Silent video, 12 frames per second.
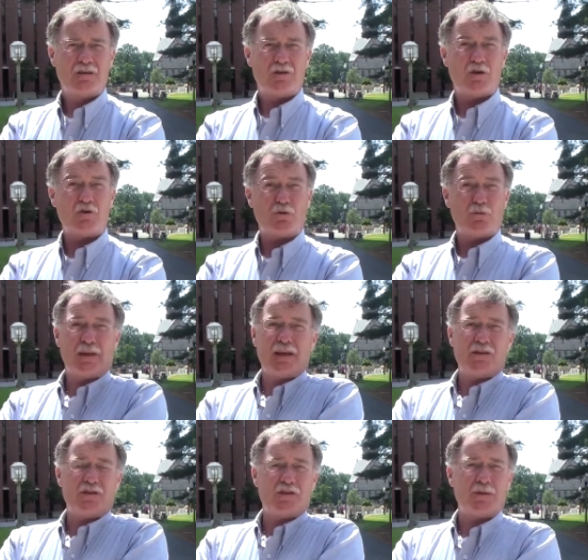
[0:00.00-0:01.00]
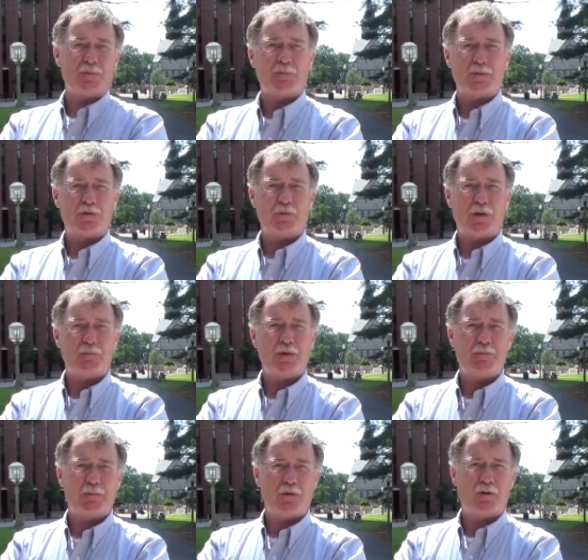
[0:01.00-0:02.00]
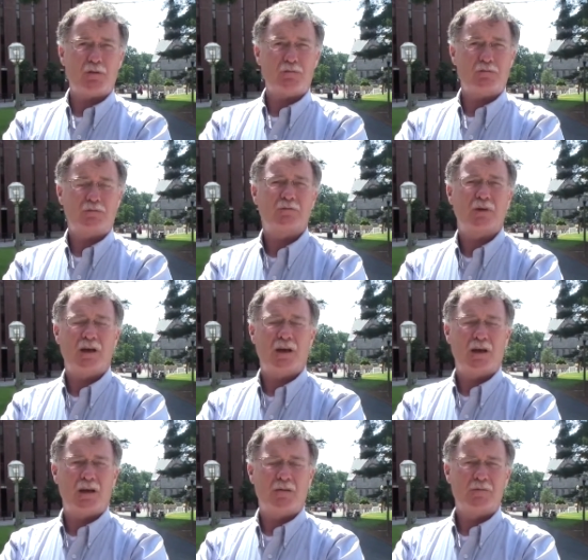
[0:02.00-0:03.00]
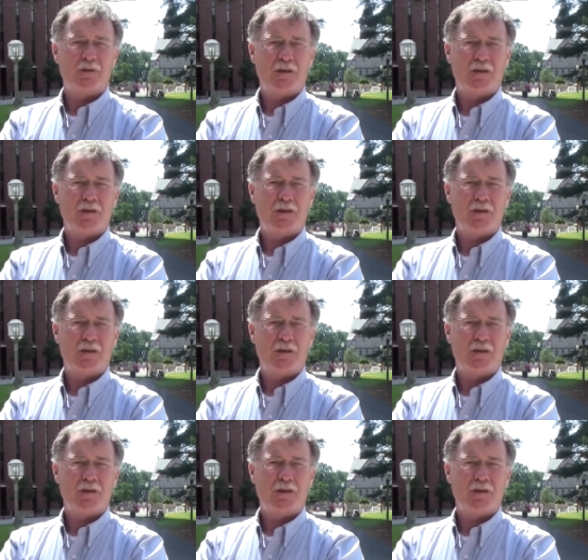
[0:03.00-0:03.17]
social relationships between people, um,